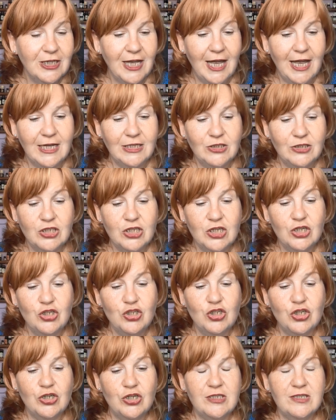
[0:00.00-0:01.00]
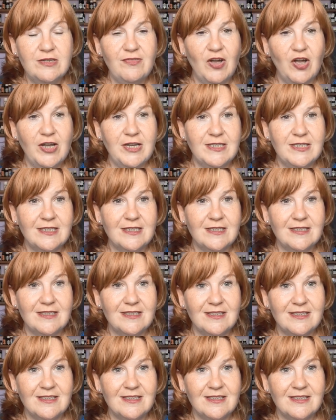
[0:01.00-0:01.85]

and conjunctivitis.